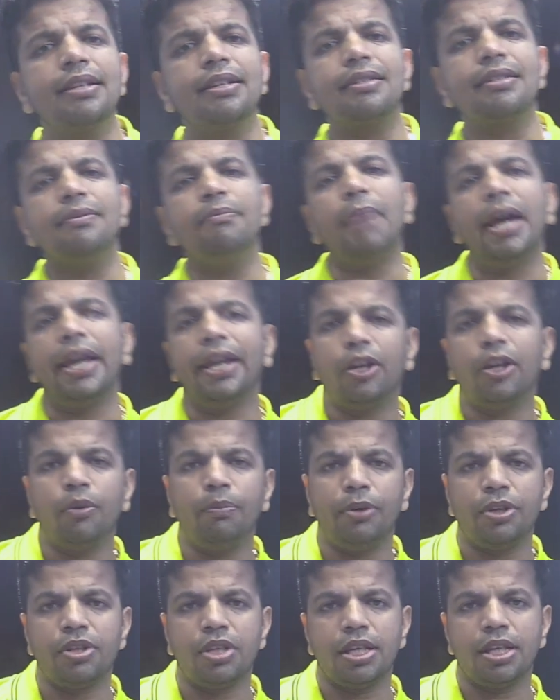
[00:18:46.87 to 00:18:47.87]

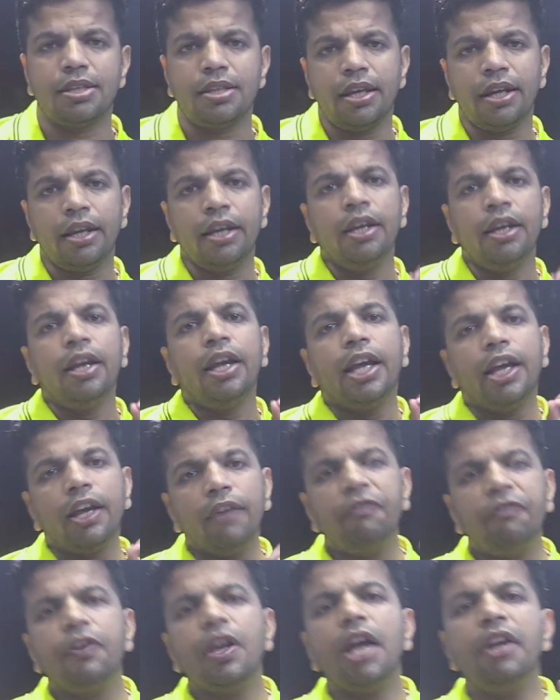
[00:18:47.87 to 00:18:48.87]
microprocessor.
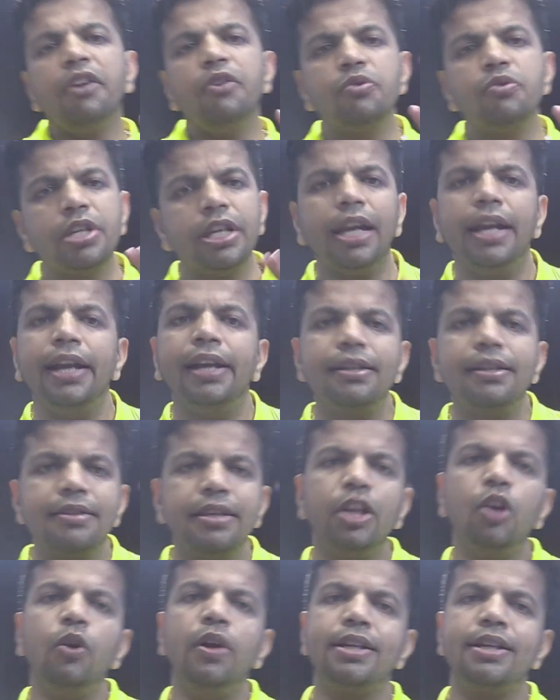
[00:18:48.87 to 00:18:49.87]
If we are using
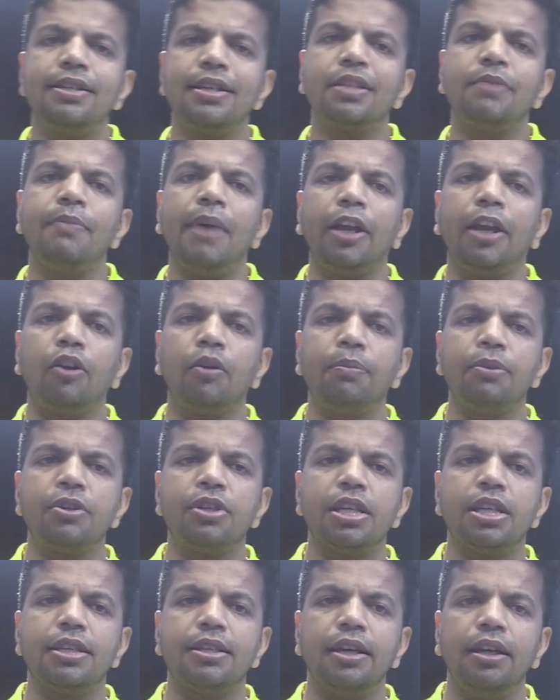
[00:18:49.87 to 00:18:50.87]
8086
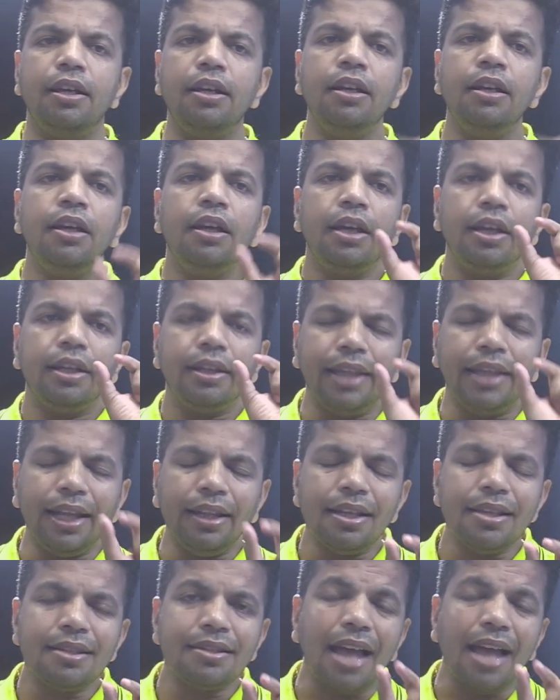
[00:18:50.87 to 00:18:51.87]
microprocessor, then
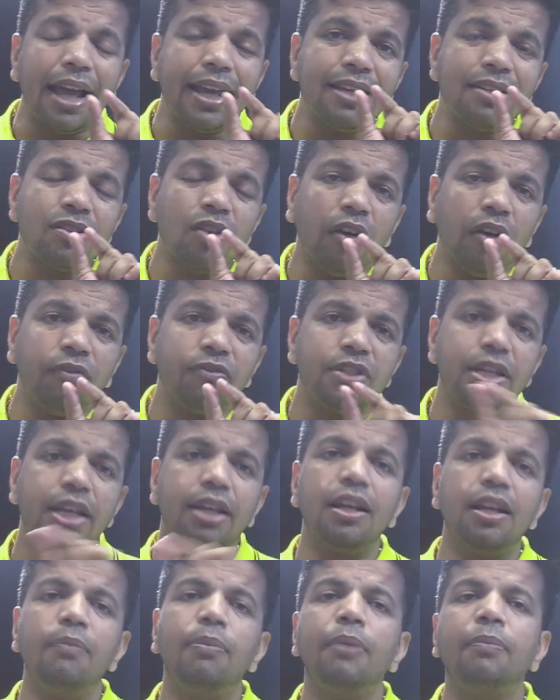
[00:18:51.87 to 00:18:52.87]
the size of
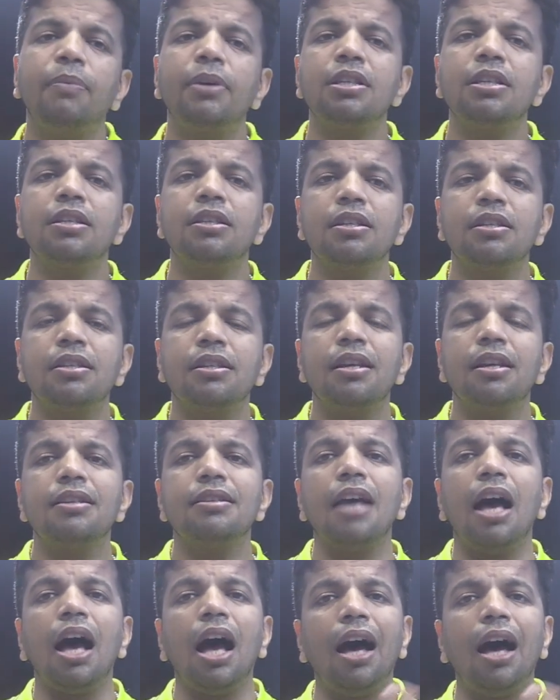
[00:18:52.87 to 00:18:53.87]
general purpose registers
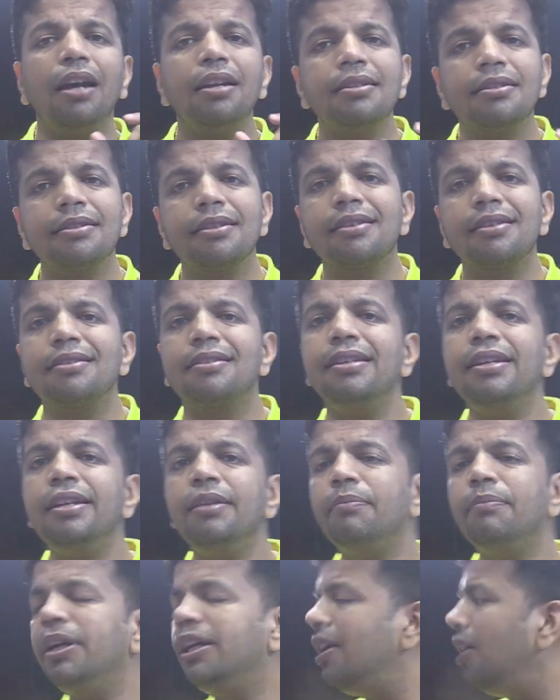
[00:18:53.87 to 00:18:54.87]
are
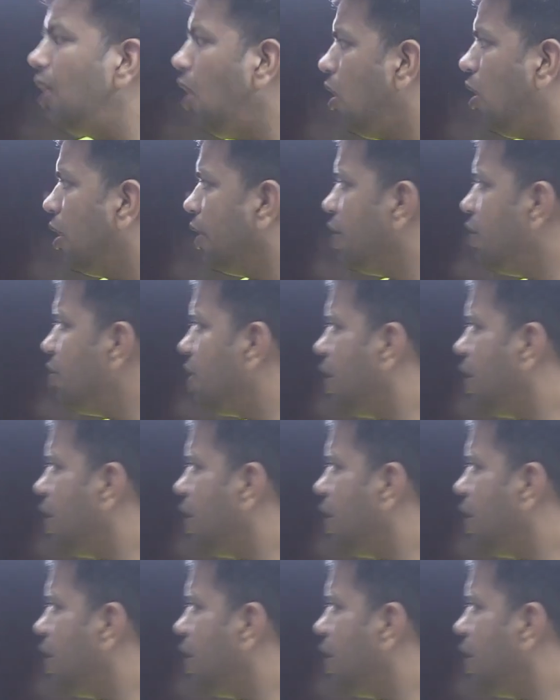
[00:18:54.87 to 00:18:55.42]
16-bit long. You can